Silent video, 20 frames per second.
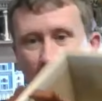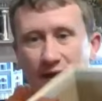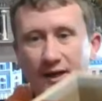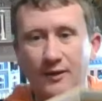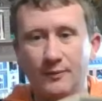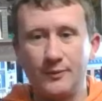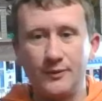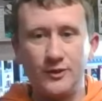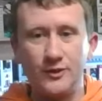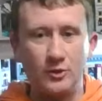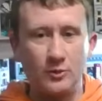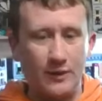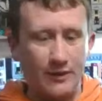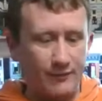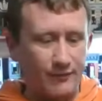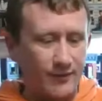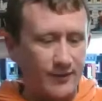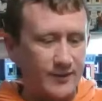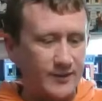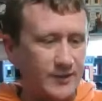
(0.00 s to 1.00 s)
it up and do
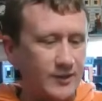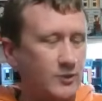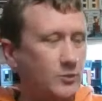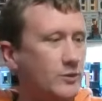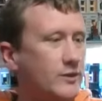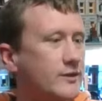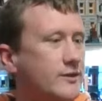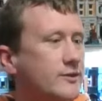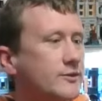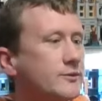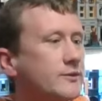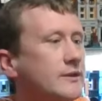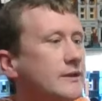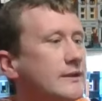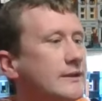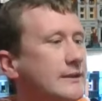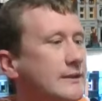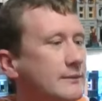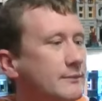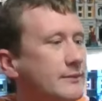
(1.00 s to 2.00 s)
whatever it is that you want to do.
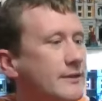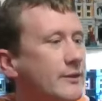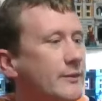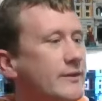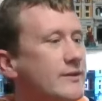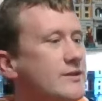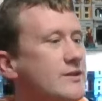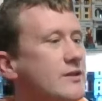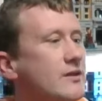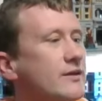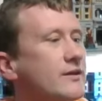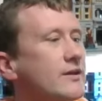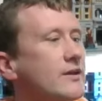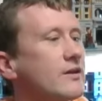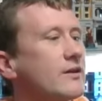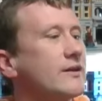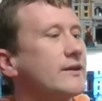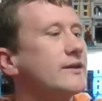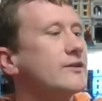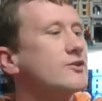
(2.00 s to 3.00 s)
But yeah, we can slide and
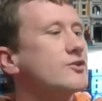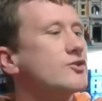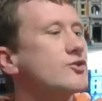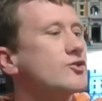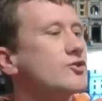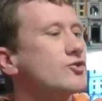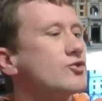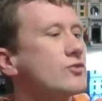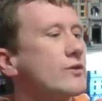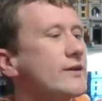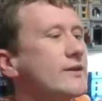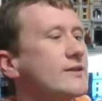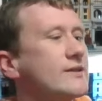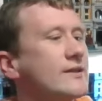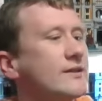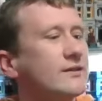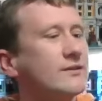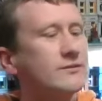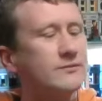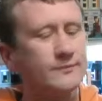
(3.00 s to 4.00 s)
glide it straight
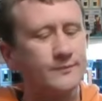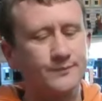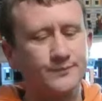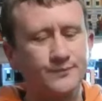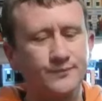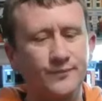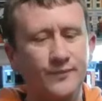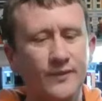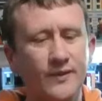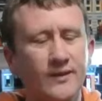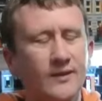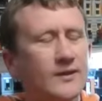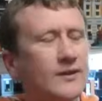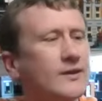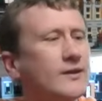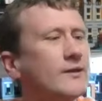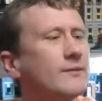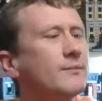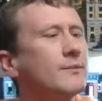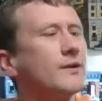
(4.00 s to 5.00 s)
in.
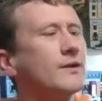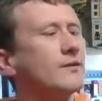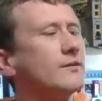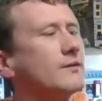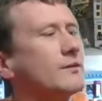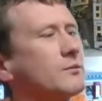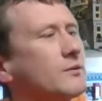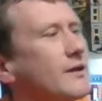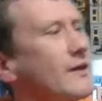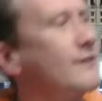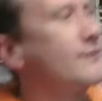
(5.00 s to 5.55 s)
But I'm going to